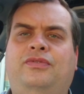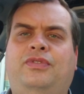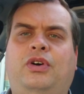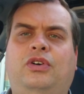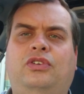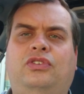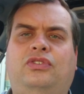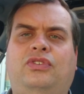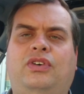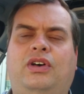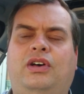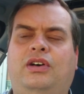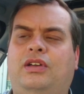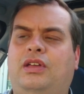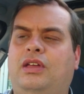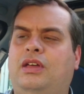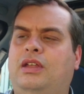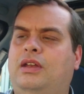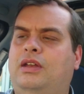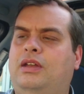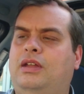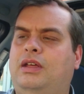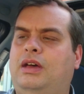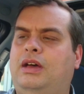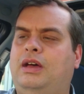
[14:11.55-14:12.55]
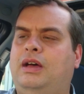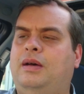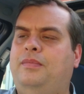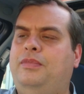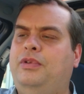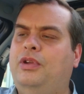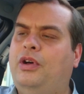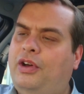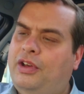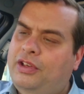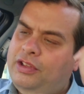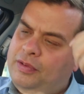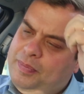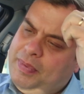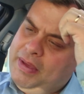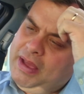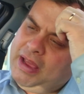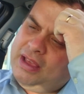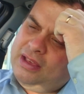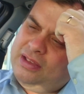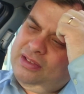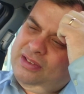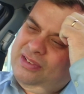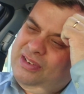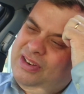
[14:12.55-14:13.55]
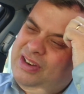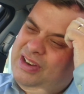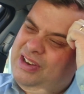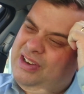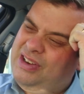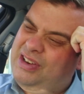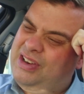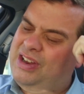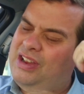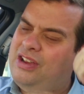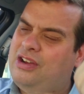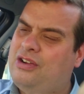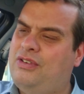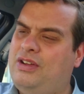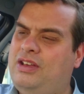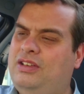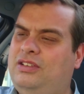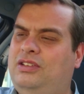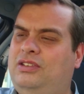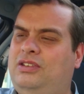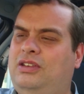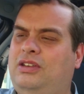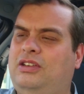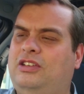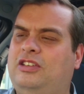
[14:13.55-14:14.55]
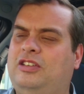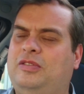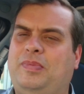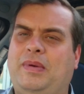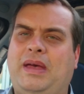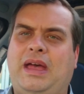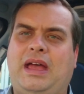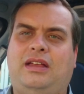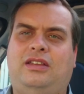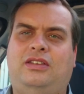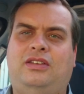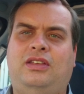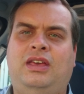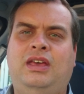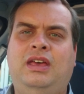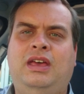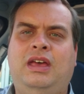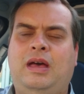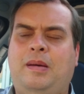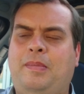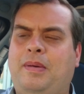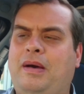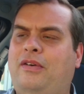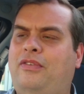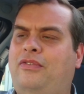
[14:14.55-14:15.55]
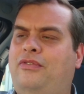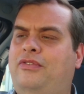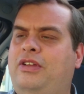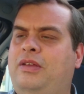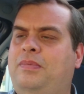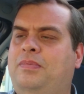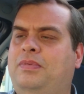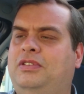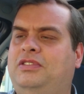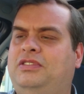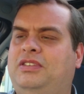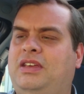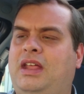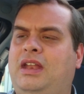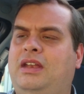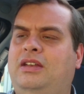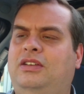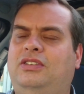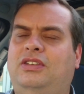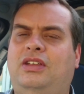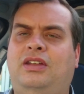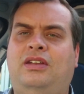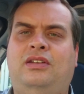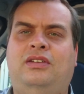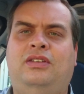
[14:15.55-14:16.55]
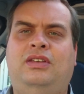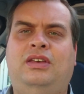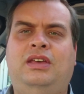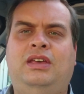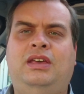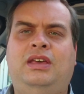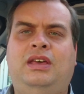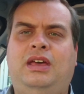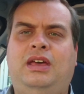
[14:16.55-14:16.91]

Volkswagen, not as big as an increase as you'd expect, about 3%, and